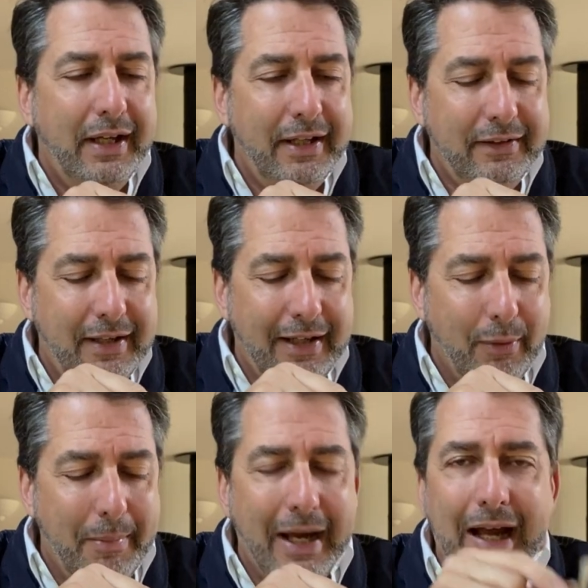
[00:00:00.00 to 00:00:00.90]
He'll tell you
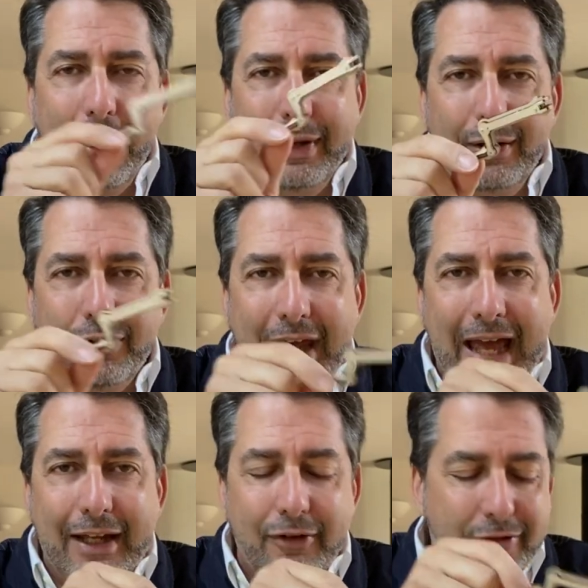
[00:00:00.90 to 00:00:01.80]
about how he used to
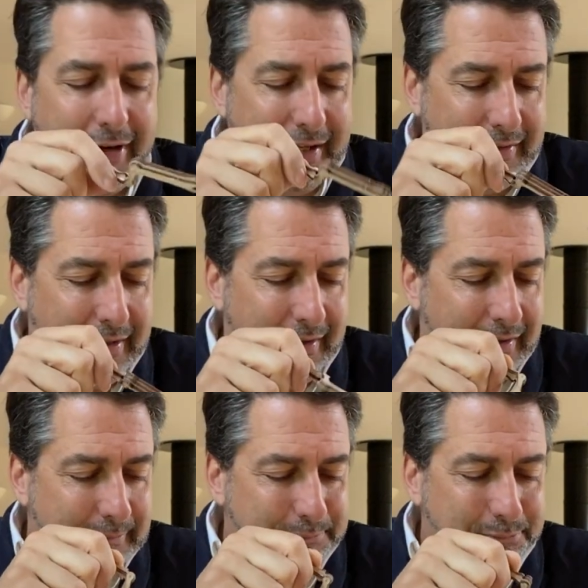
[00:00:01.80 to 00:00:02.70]
hand crank the
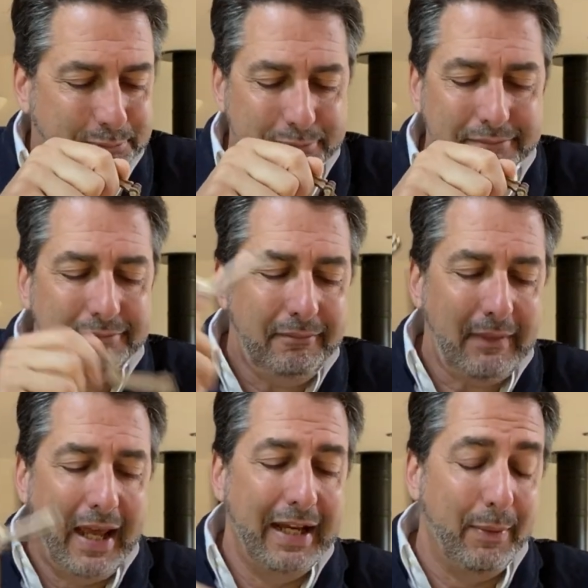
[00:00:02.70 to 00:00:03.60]
car.
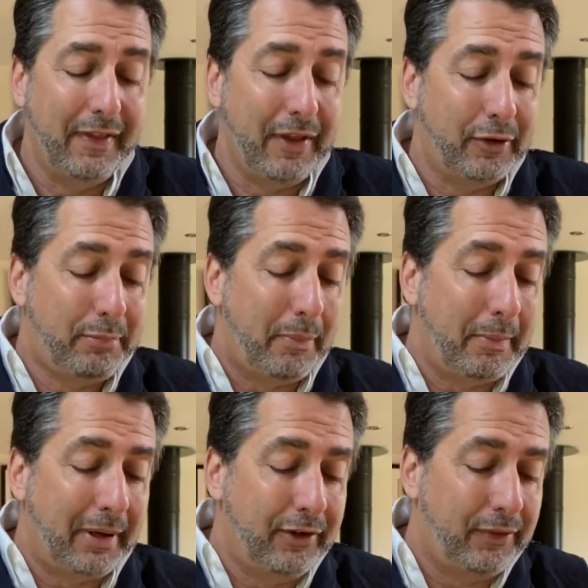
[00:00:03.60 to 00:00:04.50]
Anyway, there's a proper
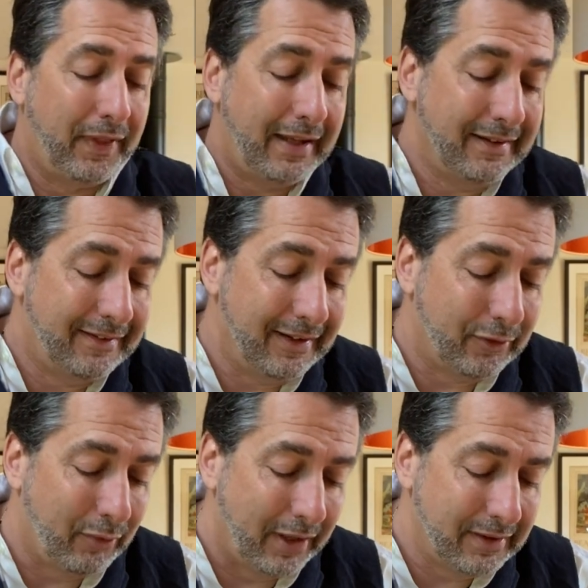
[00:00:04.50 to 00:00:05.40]
place for that. It
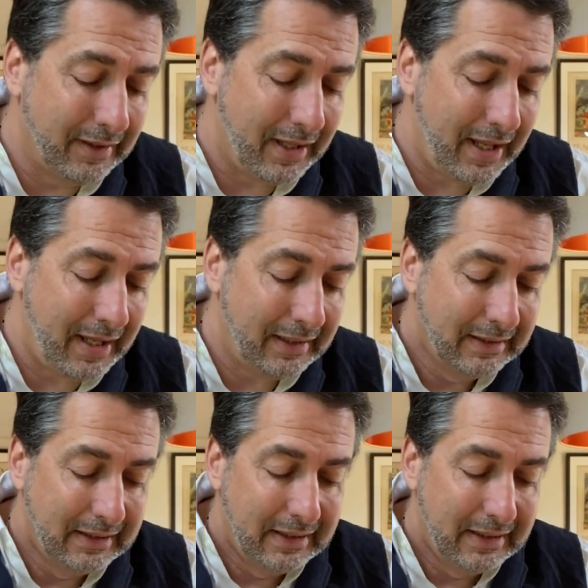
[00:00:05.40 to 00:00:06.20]
sits right in there.